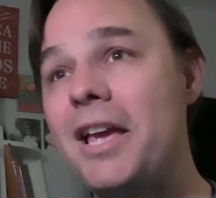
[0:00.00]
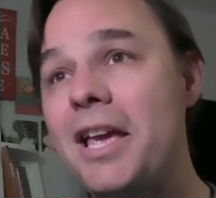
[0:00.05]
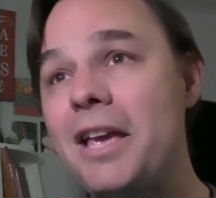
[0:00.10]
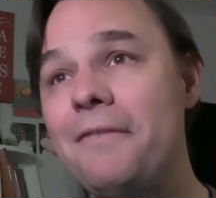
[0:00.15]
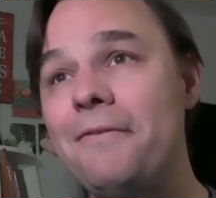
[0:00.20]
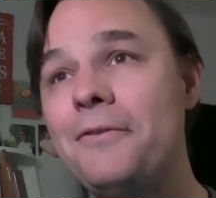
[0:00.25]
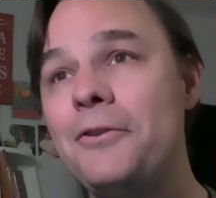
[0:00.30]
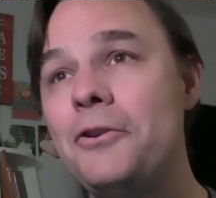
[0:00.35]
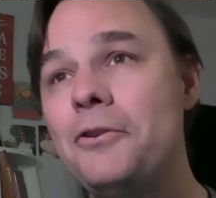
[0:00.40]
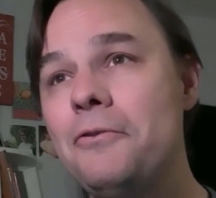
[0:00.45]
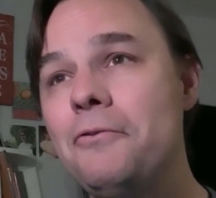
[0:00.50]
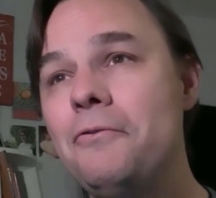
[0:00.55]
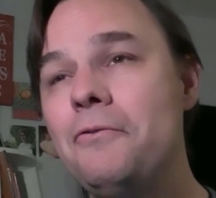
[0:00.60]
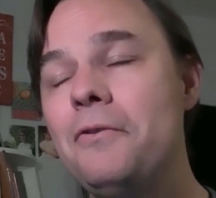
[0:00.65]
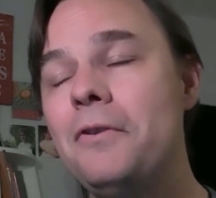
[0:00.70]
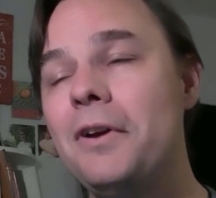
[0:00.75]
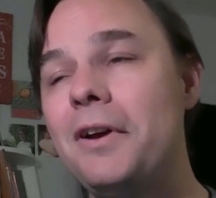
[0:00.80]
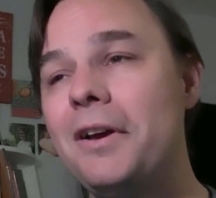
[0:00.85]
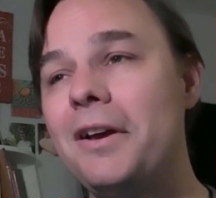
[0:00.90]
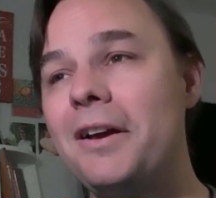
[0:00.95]

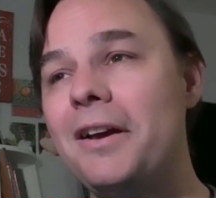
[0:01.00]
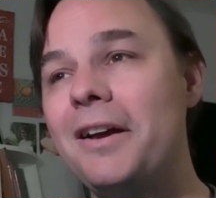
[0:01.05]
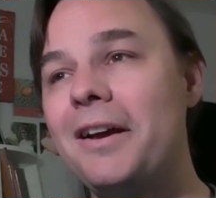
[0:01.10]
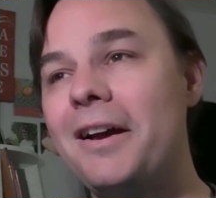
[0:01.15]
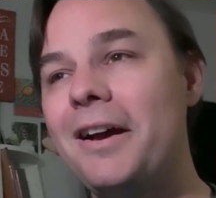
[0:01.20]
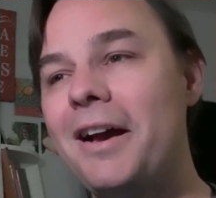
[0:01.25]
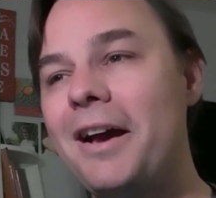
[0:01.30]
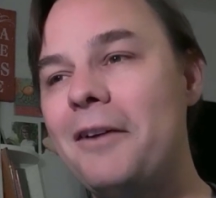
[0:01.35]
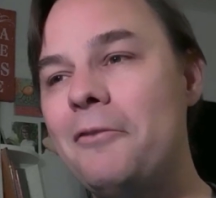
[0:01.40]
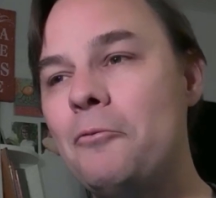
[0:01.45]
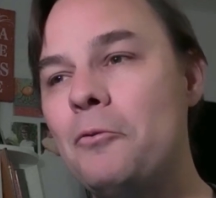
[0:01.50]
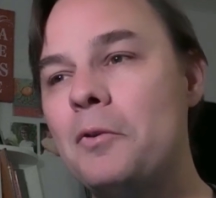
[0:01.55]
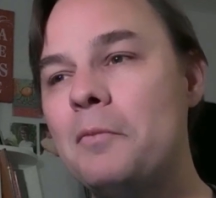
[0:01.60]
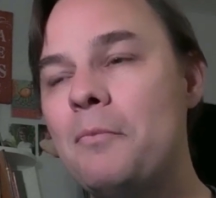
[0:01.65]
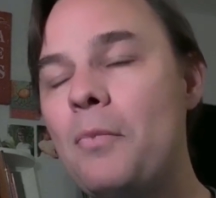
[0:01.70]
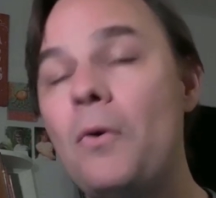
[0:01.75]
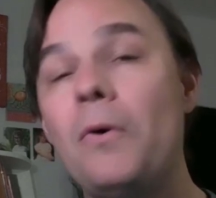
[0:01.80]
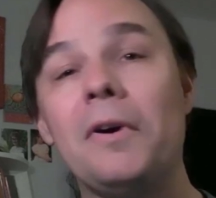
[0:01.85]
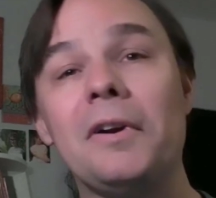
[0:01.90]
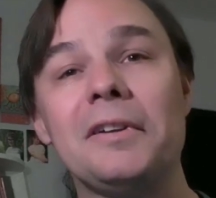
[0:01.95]
you were
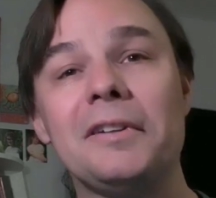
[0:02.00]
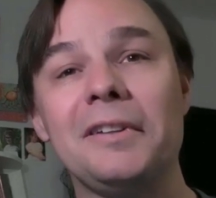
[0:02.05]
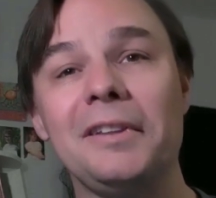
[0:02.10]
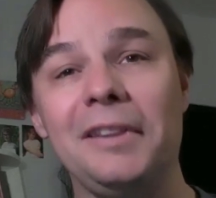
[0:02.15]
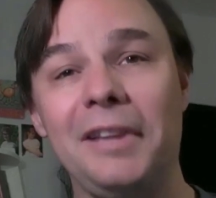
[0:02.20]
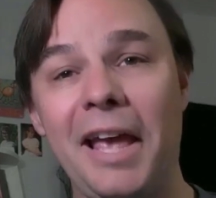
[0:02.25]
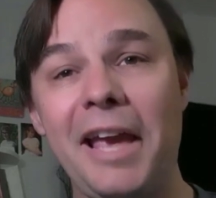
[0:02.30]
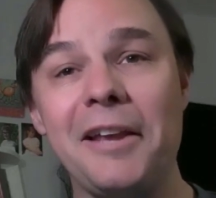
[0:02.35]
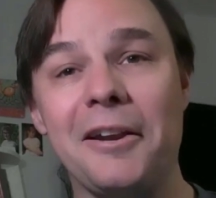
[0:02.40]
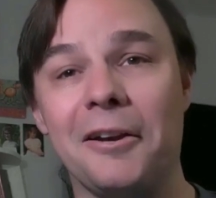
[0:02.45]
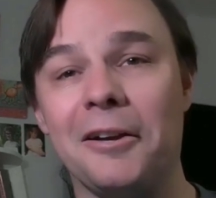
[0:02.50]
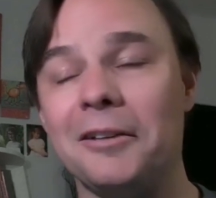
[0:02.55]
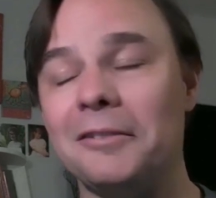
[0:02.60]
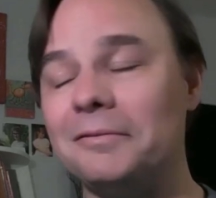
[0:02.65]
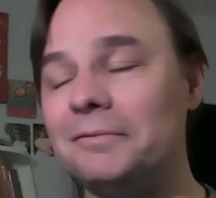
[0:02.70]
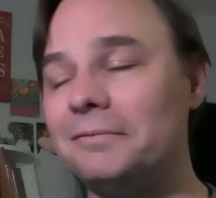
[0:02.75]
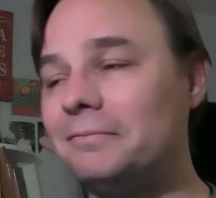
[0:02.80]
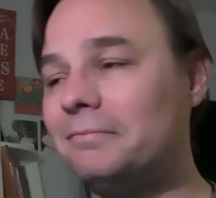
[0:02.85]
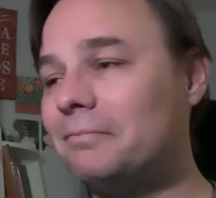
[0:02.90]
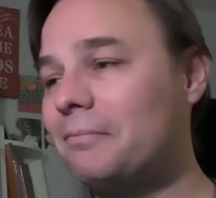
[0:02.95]
born later,